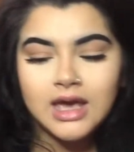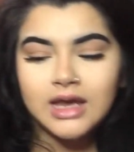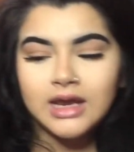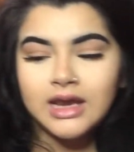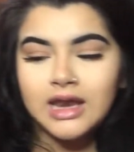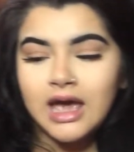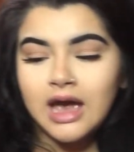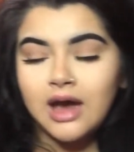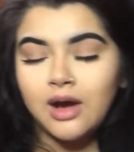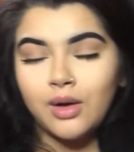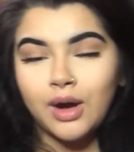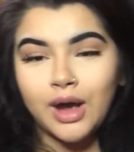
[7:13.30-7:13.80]

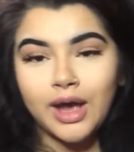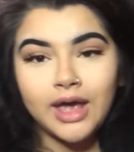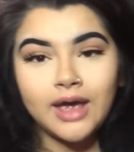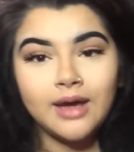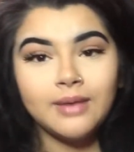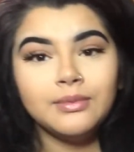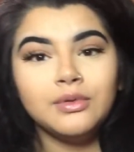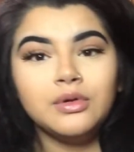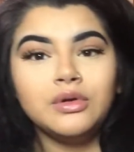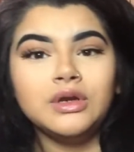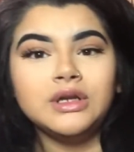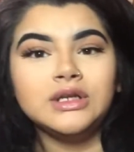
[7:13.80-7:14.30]
Now, I
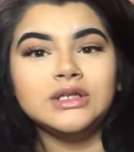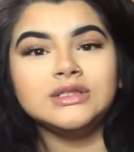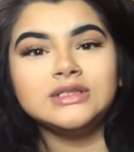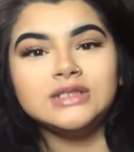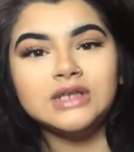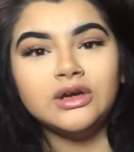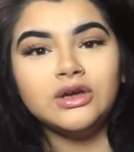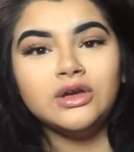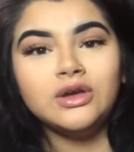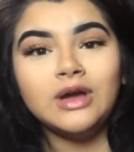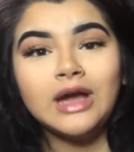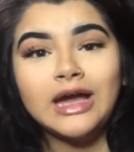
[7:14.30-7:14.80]
am going to
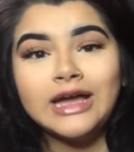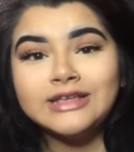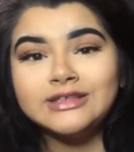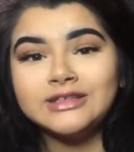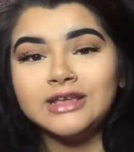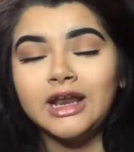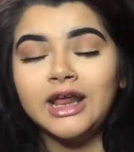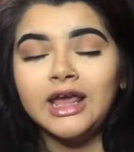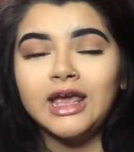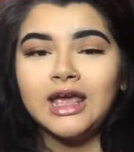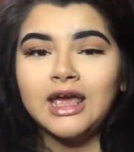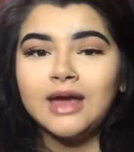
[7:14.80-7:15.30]
tell you guys
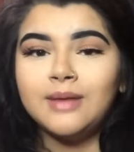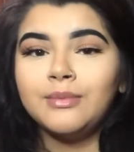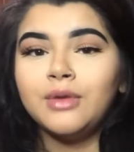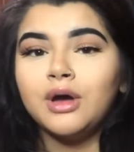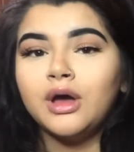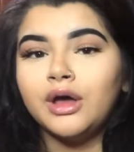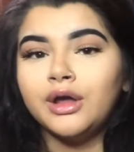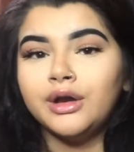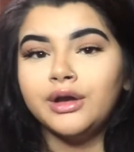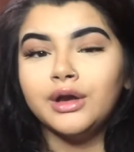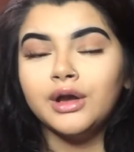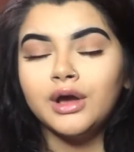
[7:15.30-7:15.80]
that I am
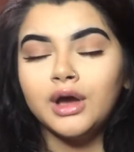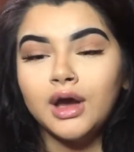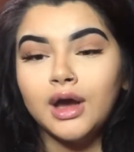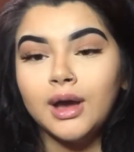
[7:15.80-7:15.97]
on